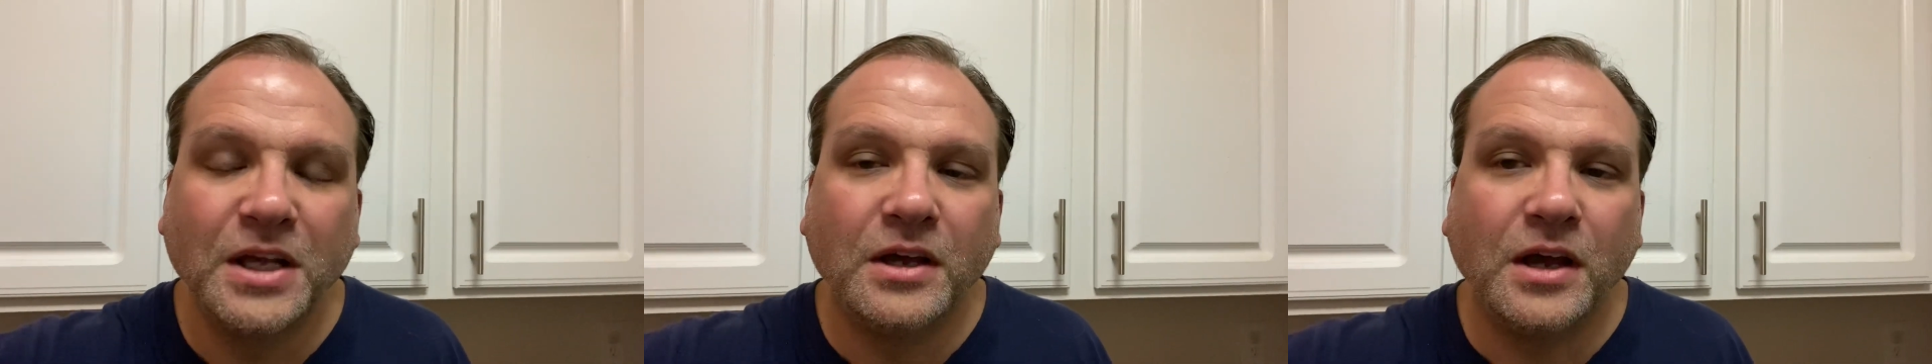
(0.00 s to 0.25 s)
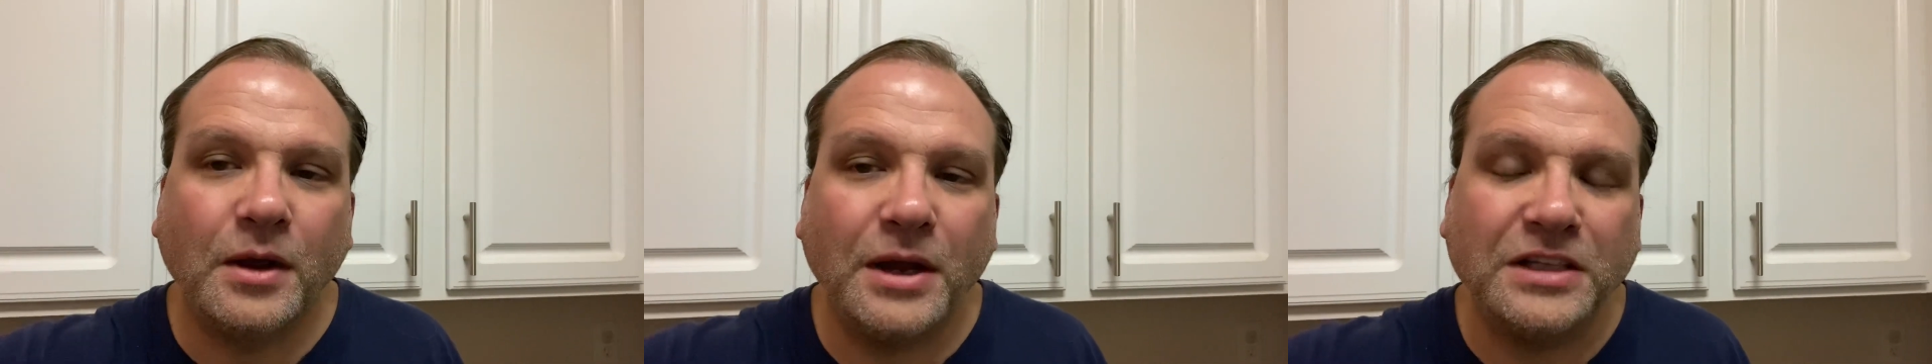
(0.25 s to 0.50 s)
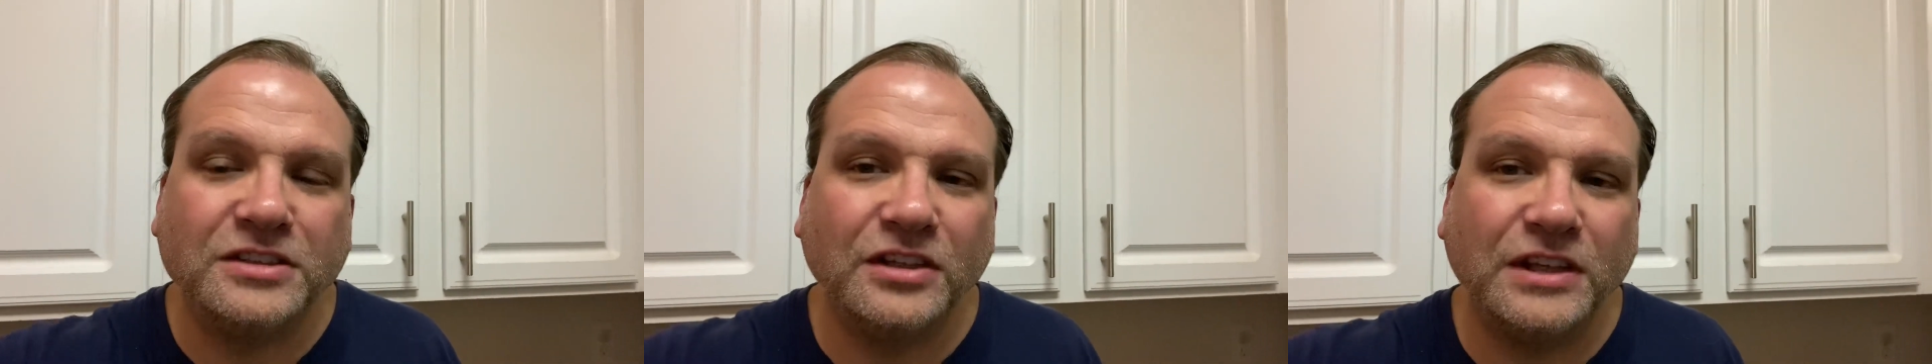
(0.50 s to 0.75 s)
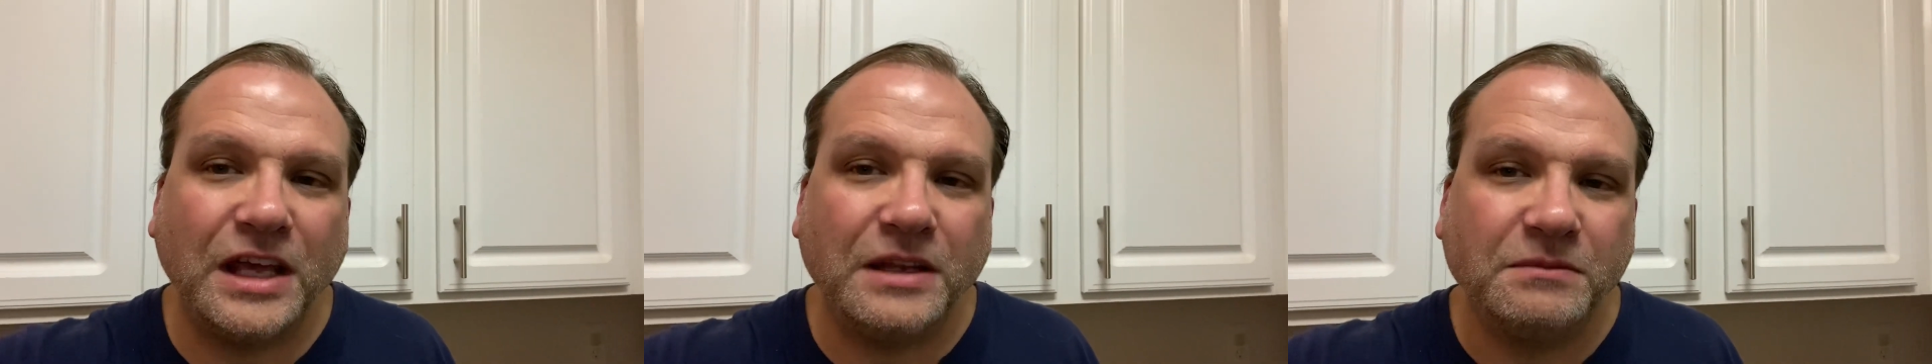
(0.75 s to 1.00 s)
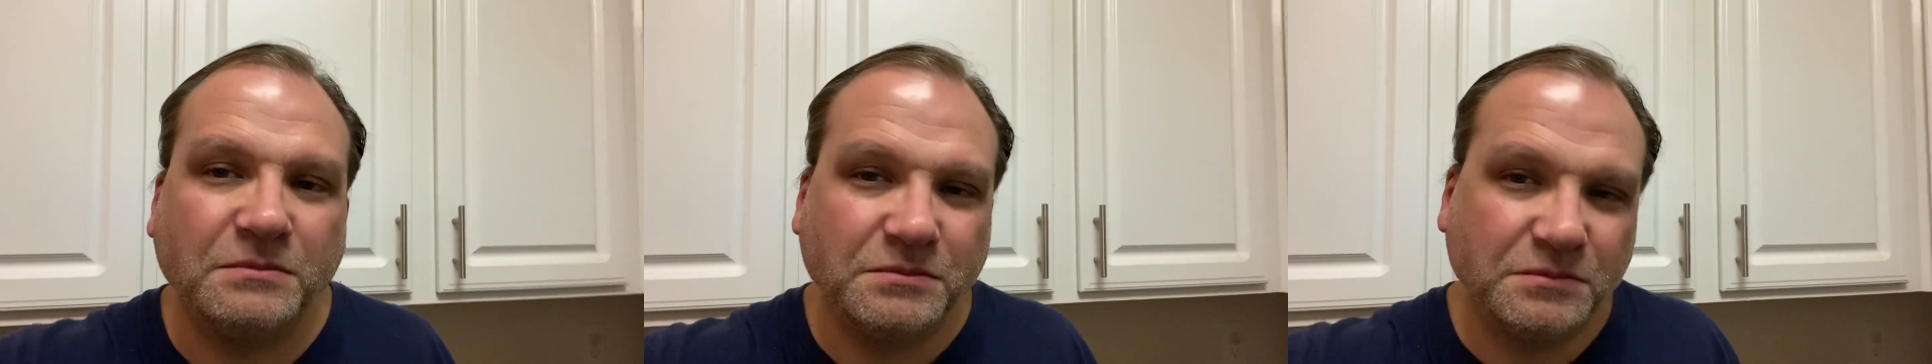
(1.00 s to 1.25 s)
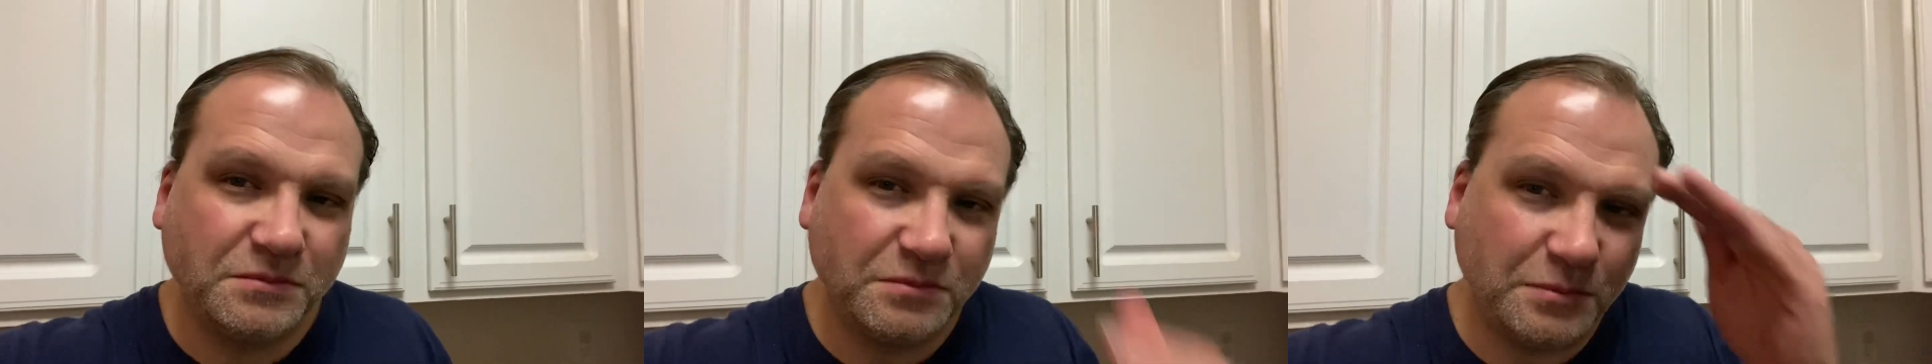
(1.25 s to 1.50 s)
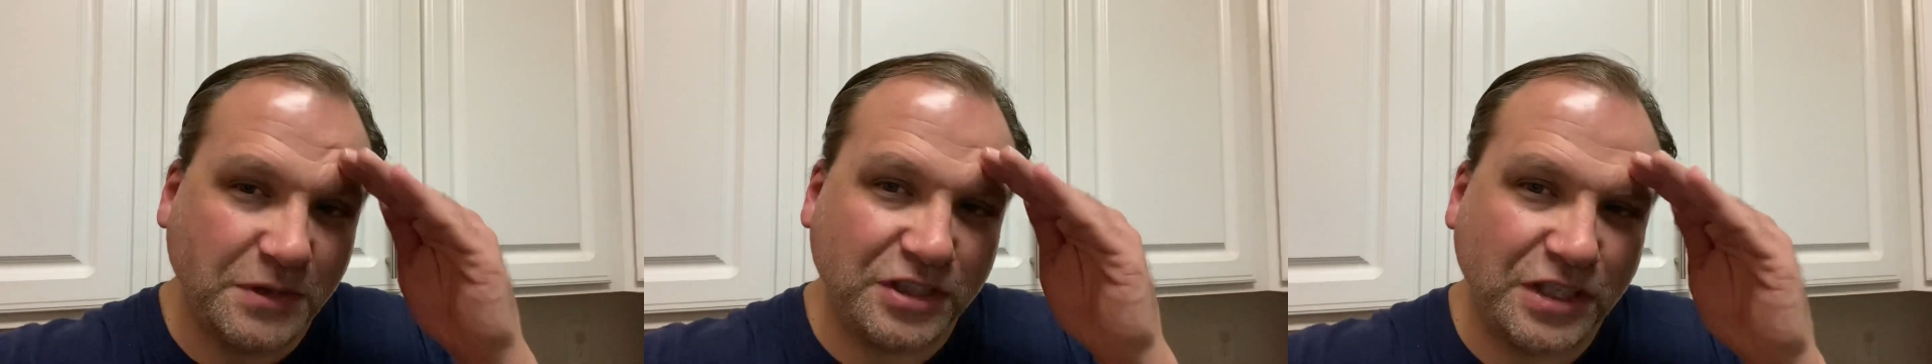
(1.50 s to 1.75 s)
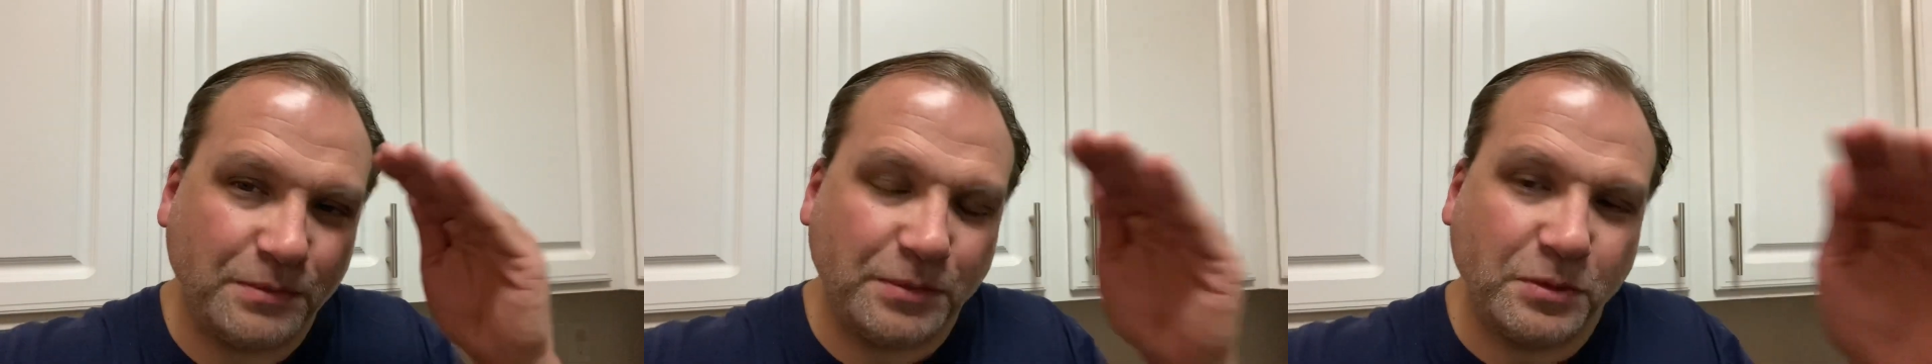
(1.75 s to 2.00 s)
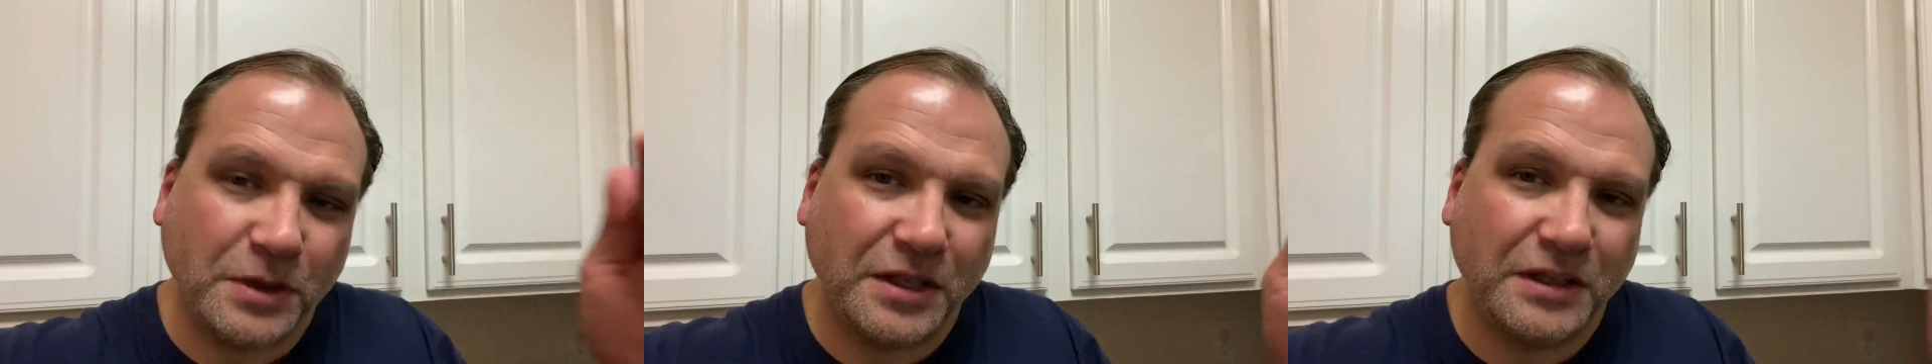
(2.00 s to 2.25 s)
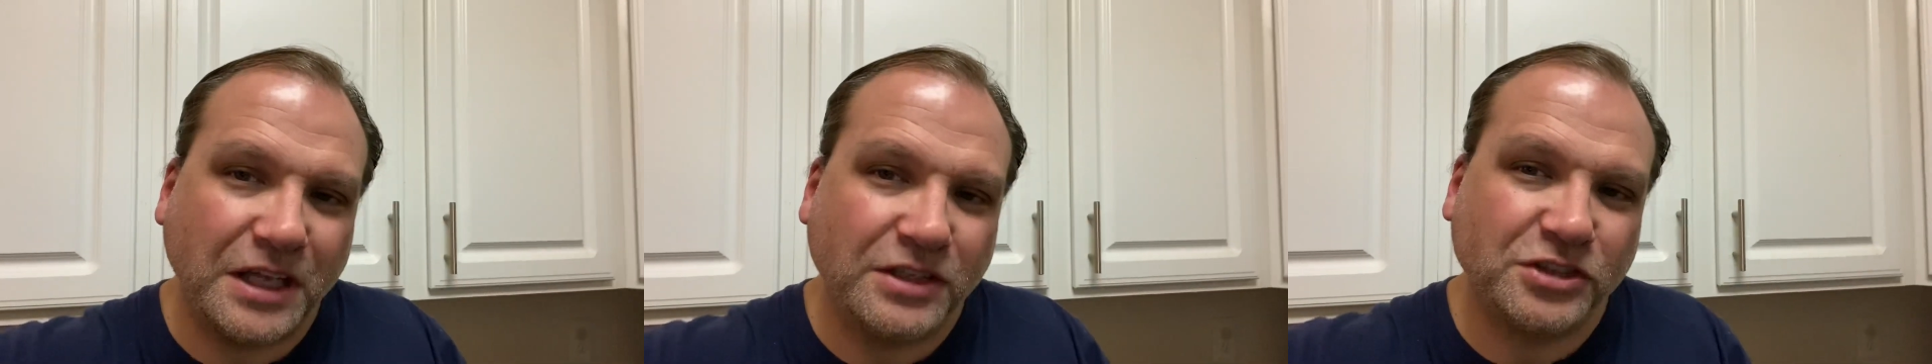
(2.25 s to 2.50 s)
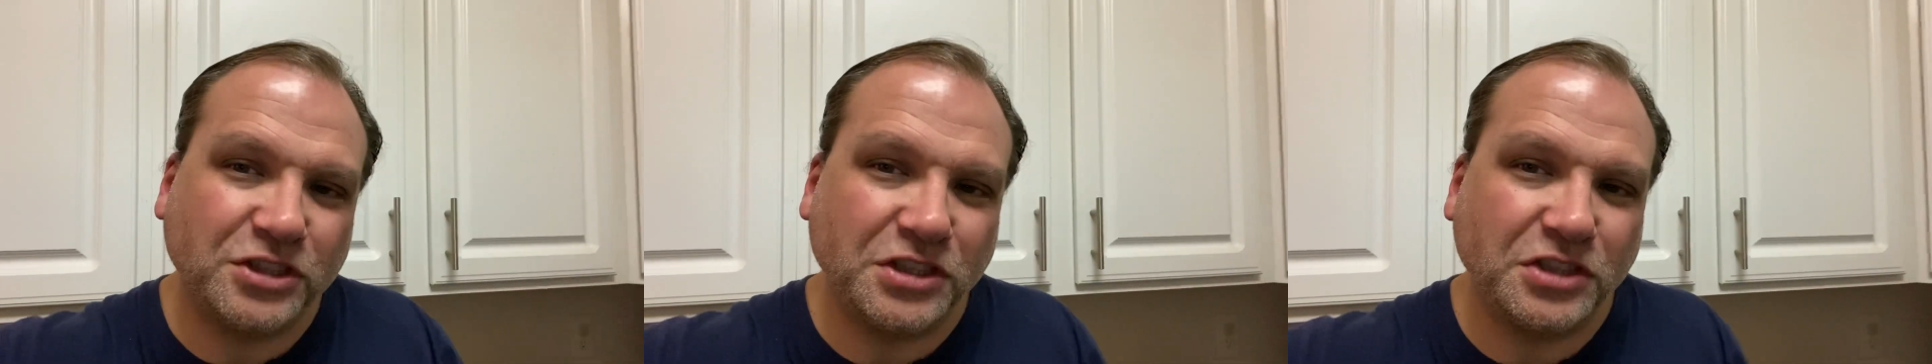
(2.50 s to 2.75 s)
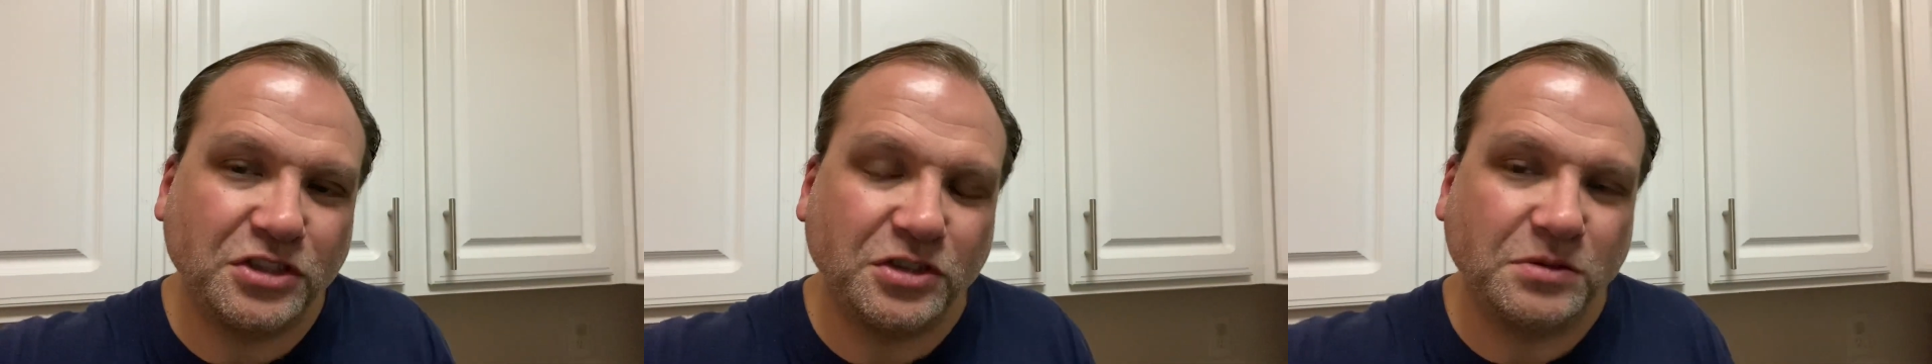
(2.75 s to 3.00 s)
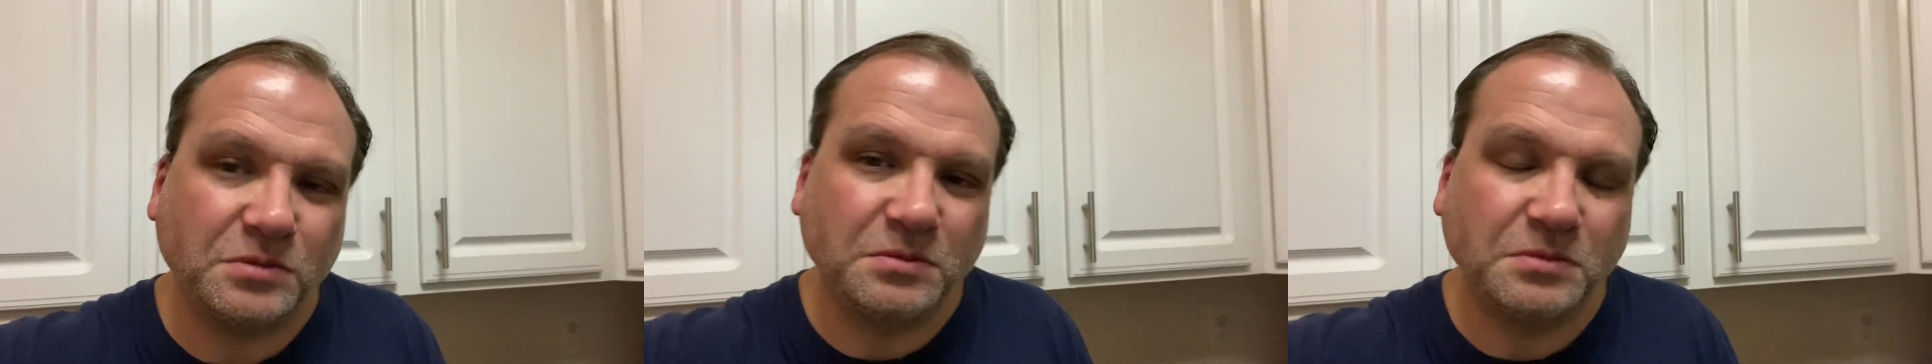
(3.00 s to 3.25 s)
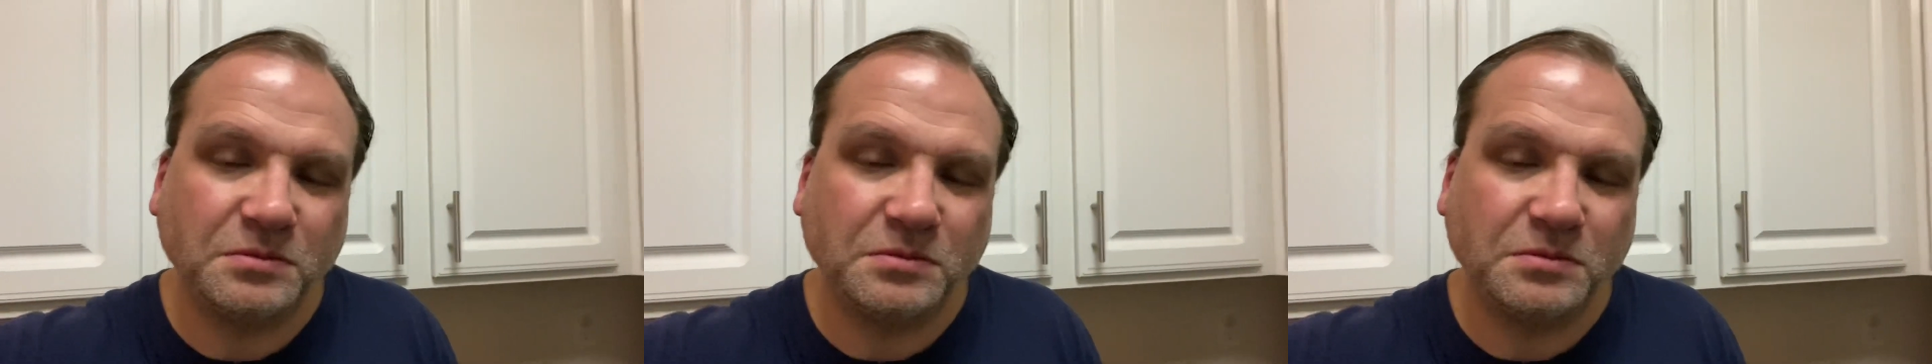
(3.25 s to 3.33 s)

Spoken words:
All right, till then, be safe, be well, and I'll see you soon.